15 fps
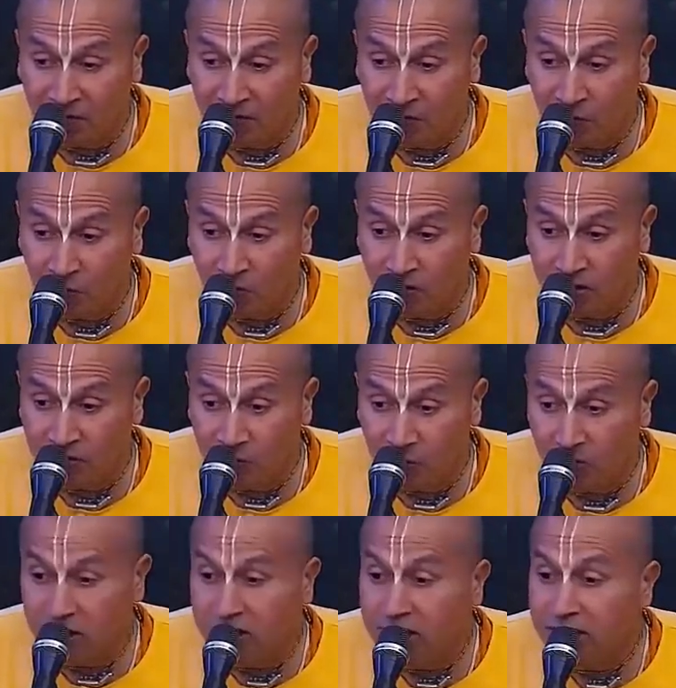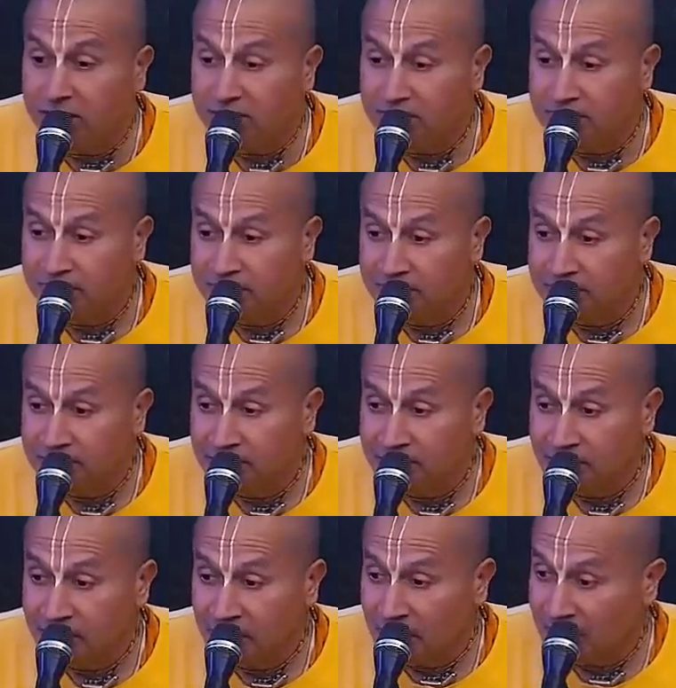of your own devotee.
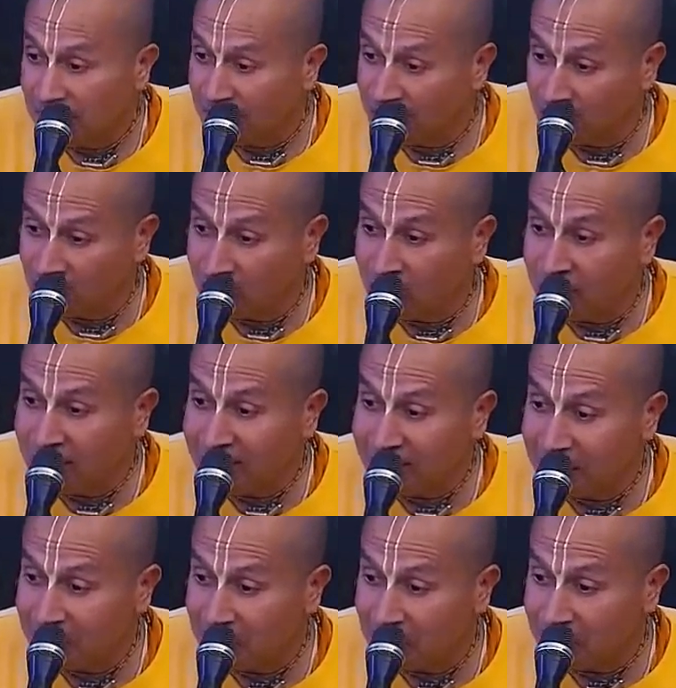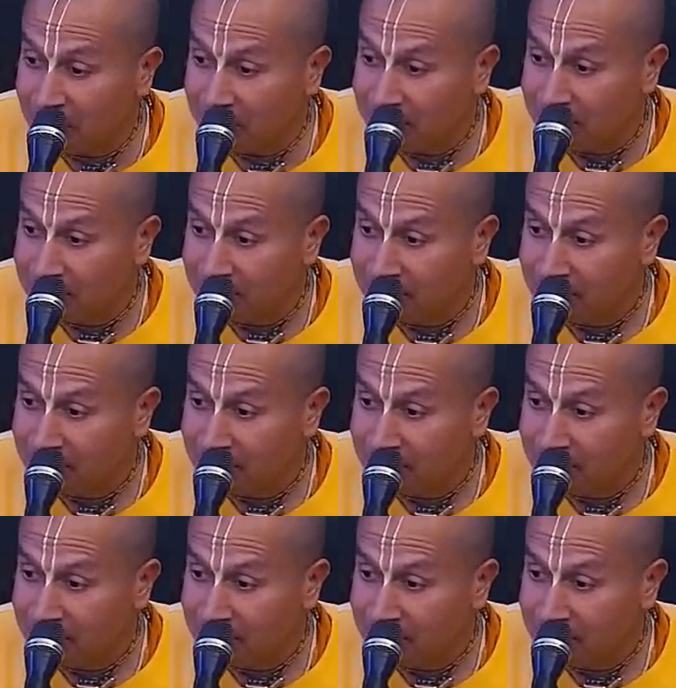He appeared to be very simple.